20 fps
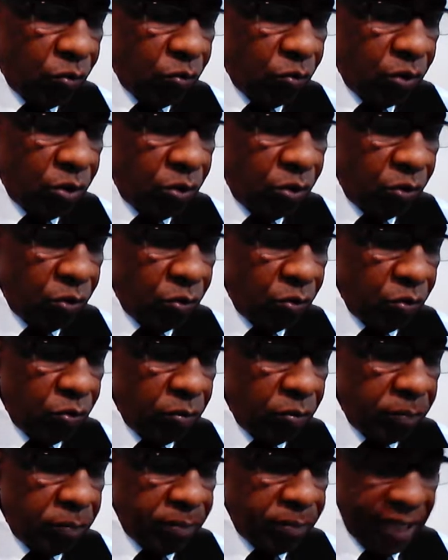will
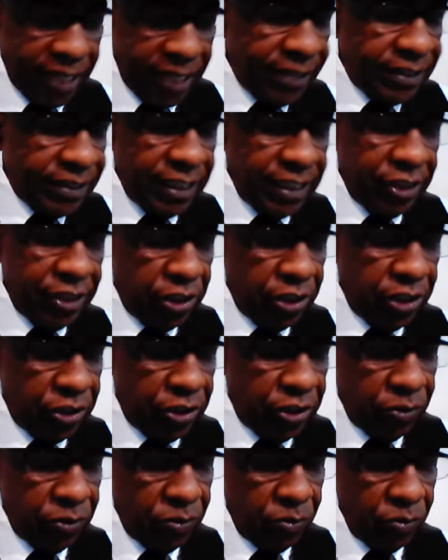pay attention
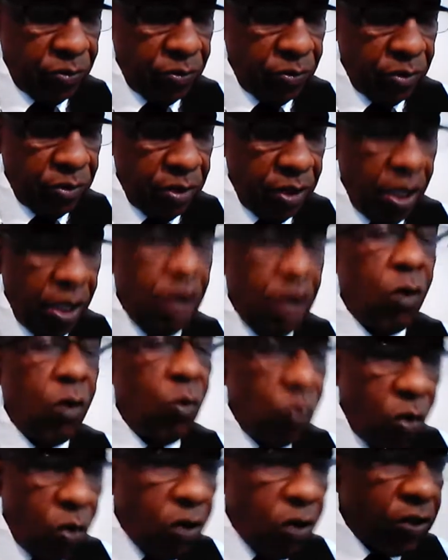to
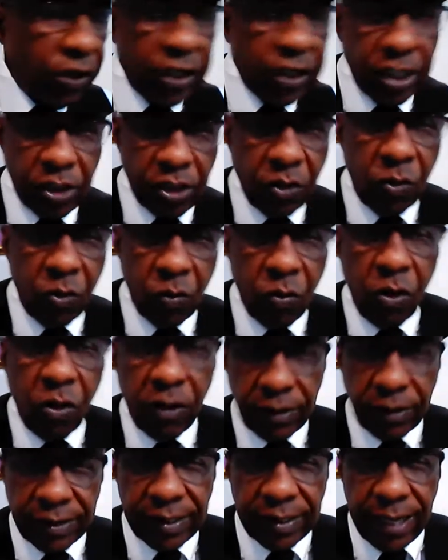walk or the don't
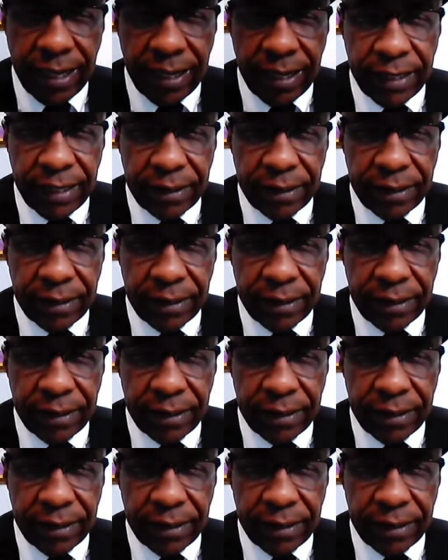walk sign.